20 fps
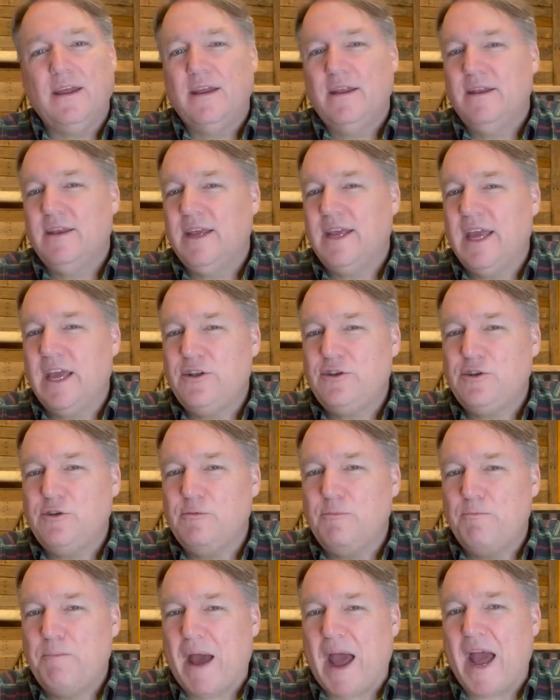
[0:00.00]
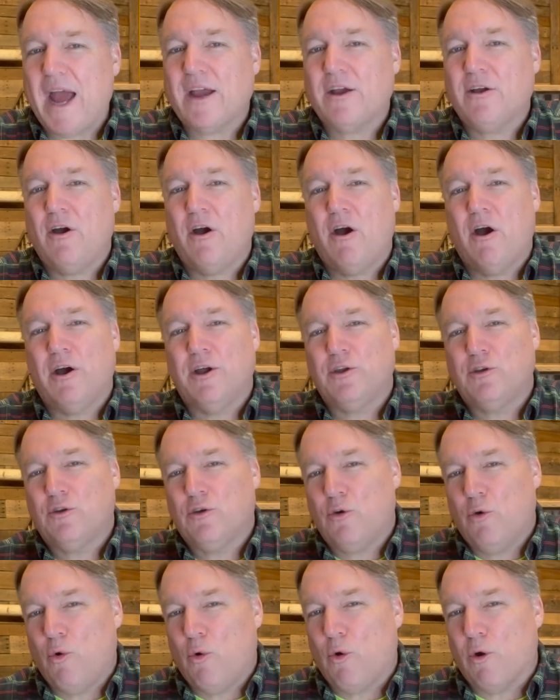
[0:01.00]
to get you back on
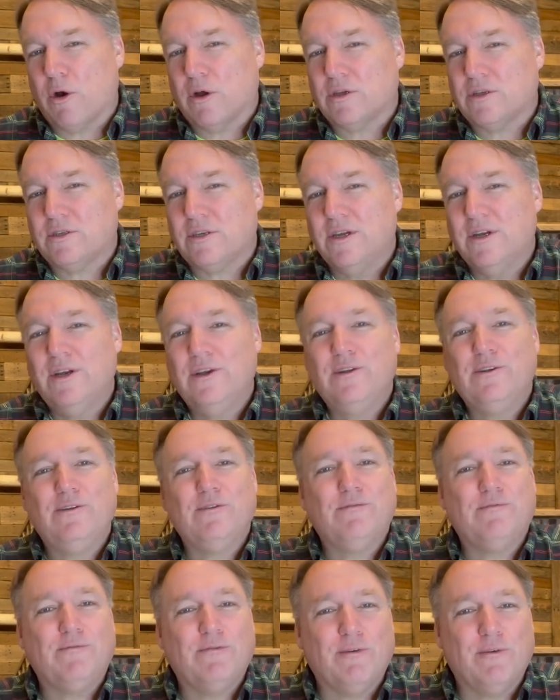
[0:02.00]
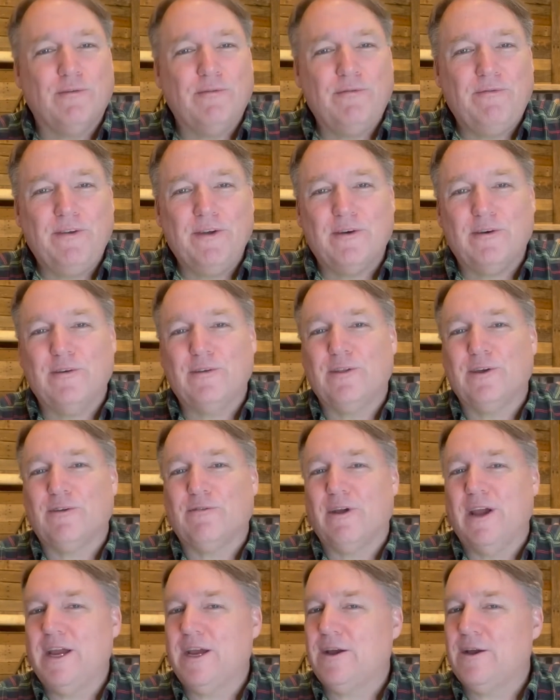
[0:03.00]
course to fulfill the
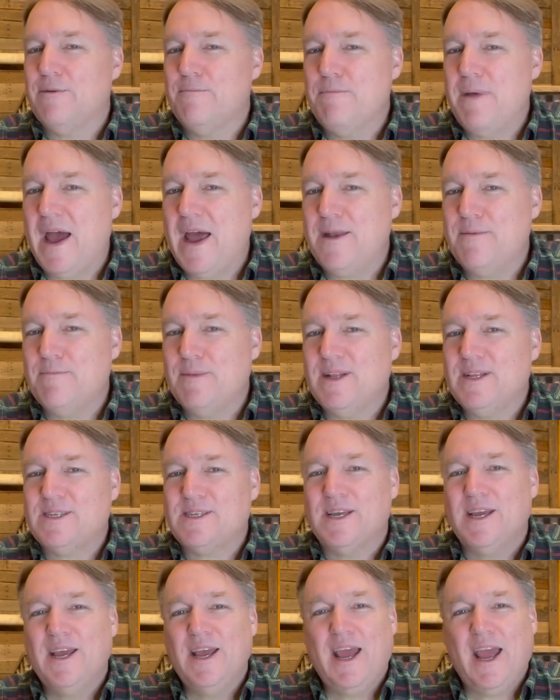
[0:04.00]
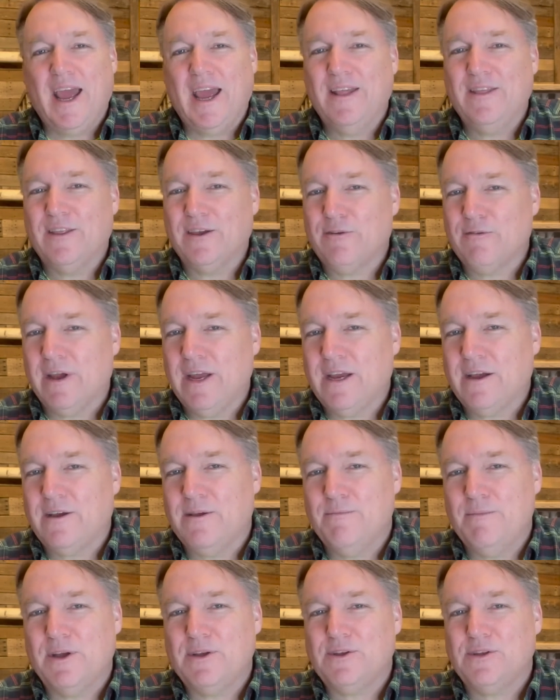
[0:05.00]
great commandments and the great
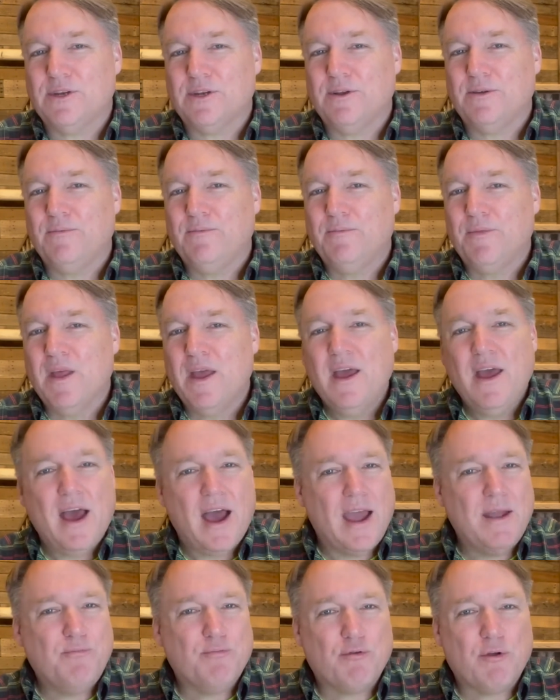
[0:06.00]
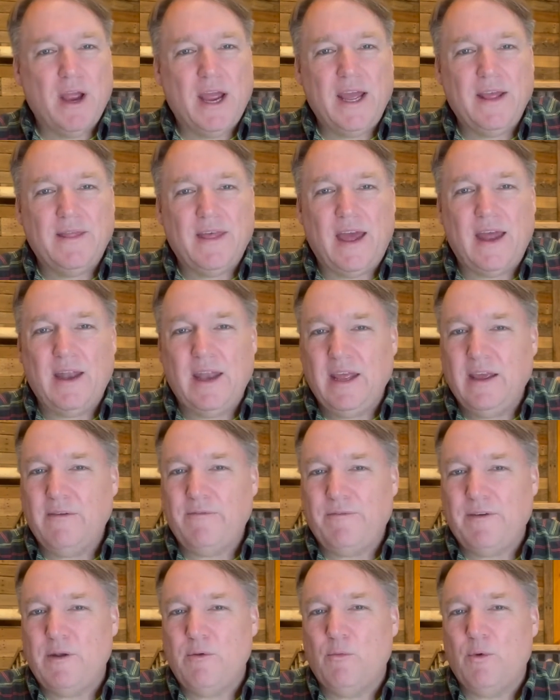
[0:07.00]
commission. I pray that
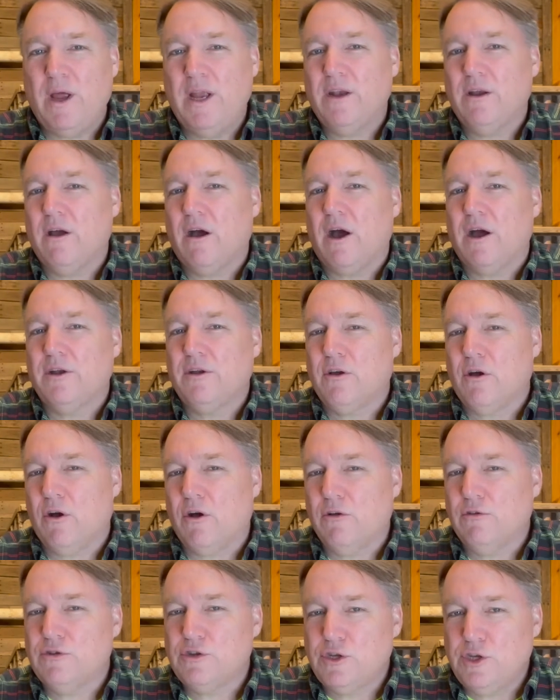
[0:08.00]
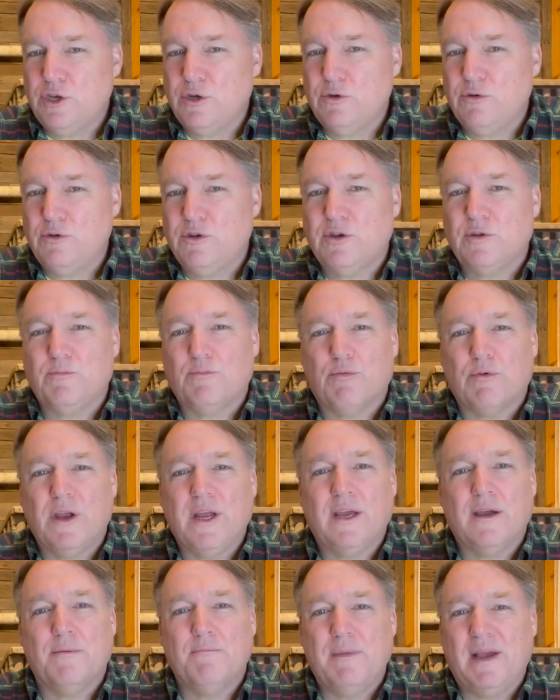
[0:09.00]
if and when God calls you to
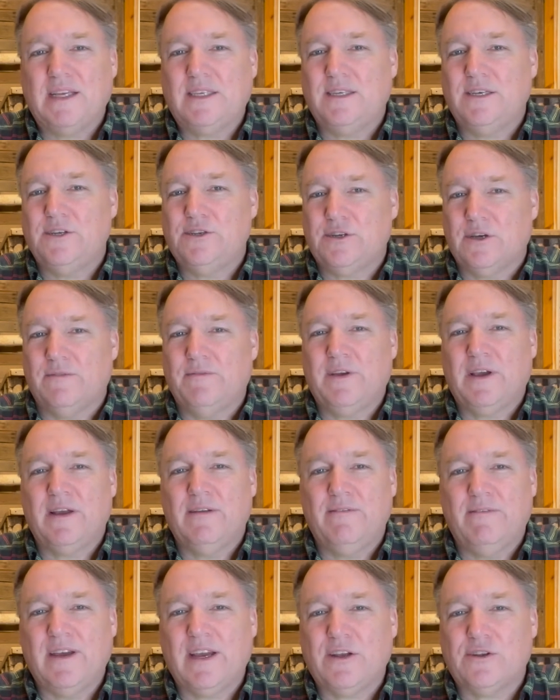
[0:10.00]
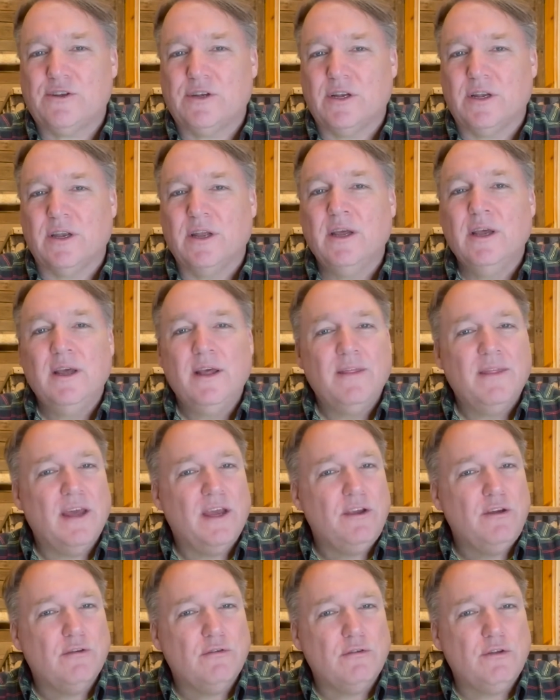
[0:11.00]
bring a message of conviction,
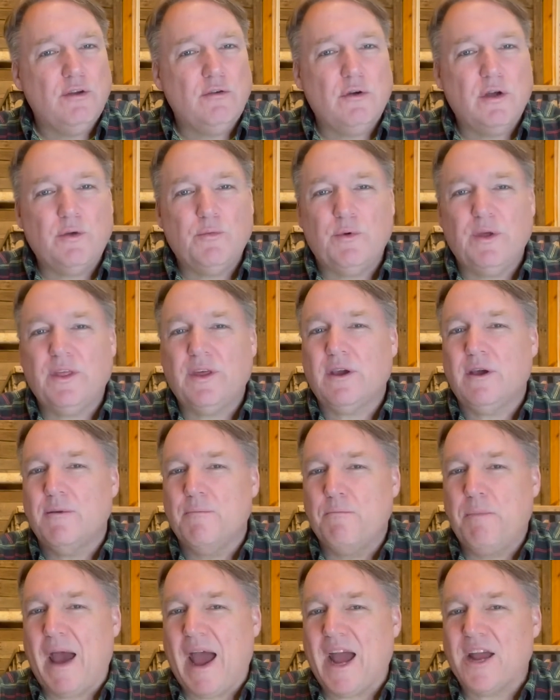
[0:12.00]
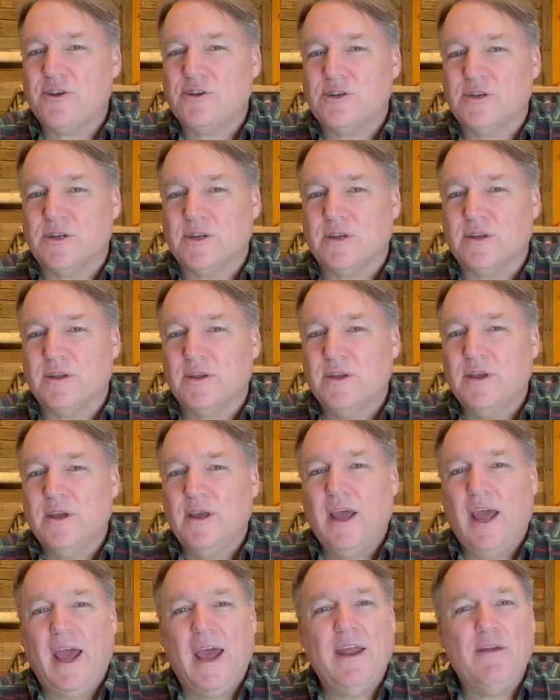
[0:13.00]
that you'll do it with compassion
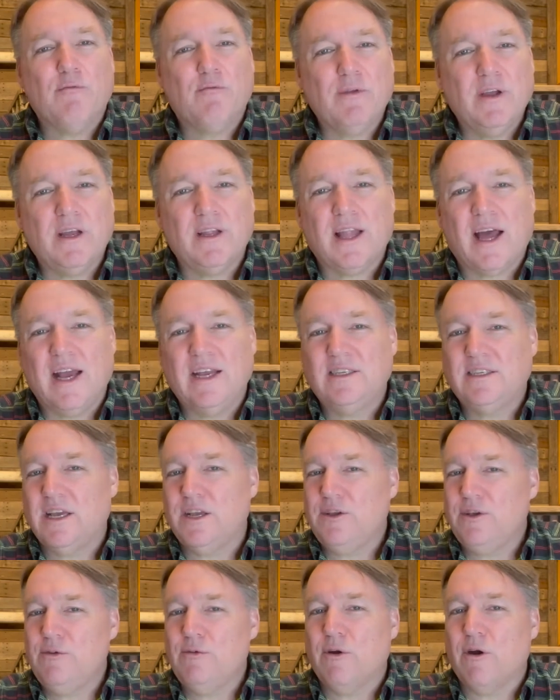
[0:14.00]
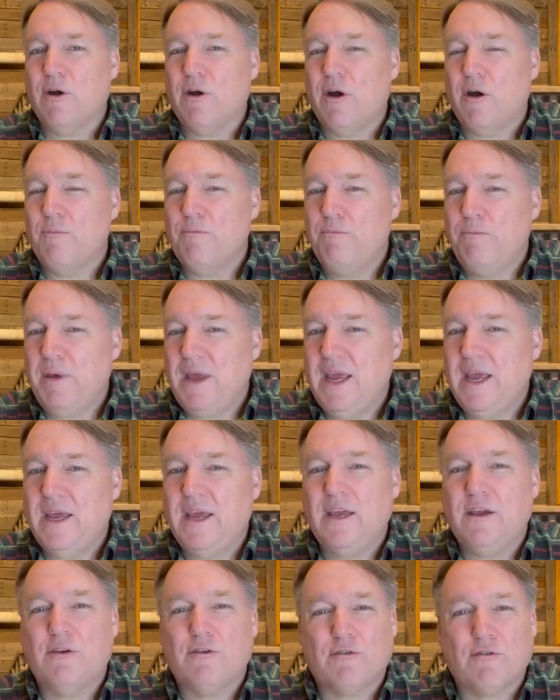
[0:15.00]
and realize that you are
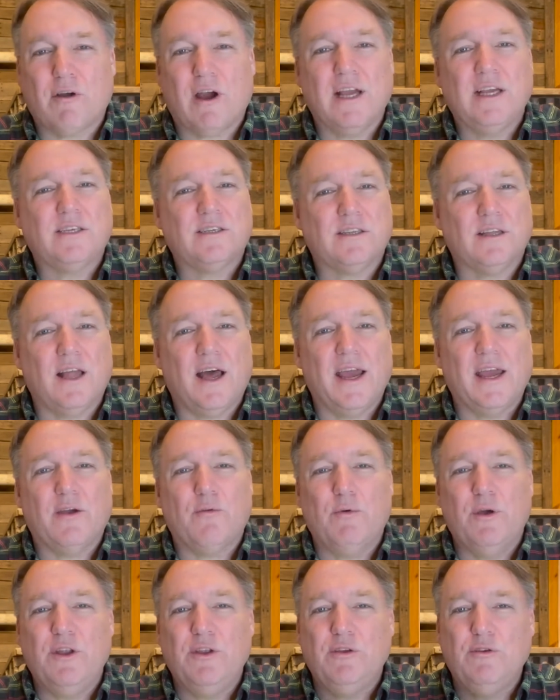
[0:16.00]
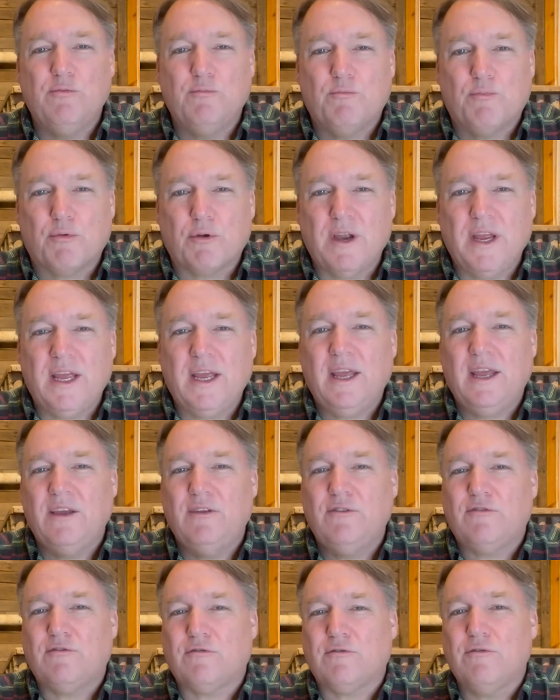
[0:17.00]
being Christ-like when you bring
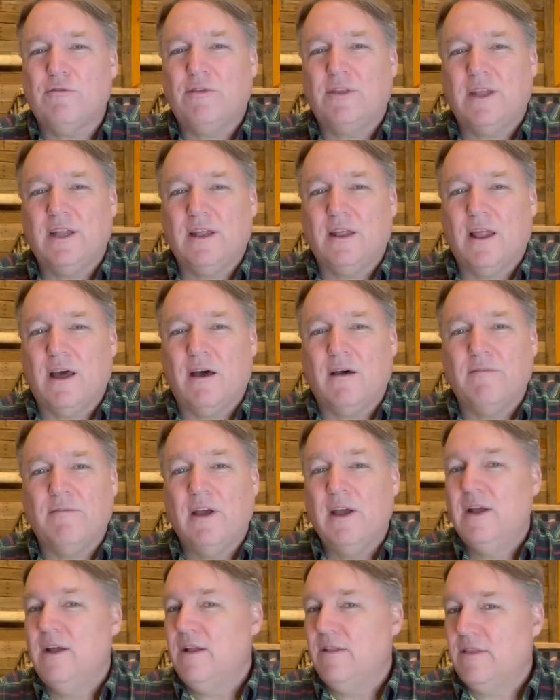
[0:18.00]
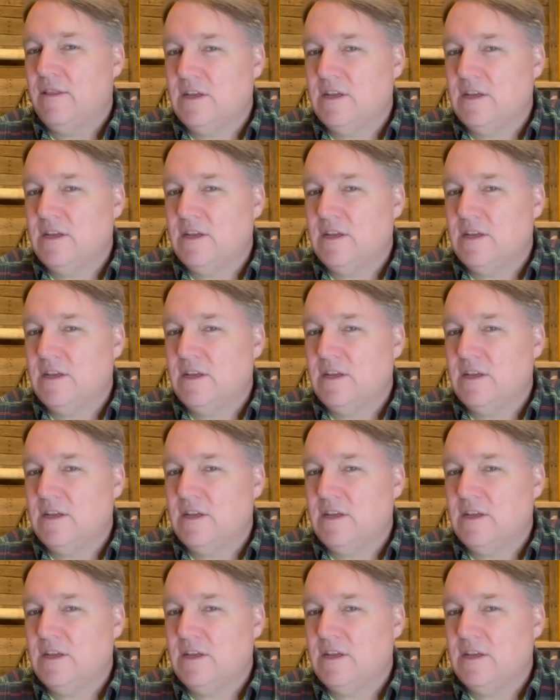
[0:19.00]
his truth and love, the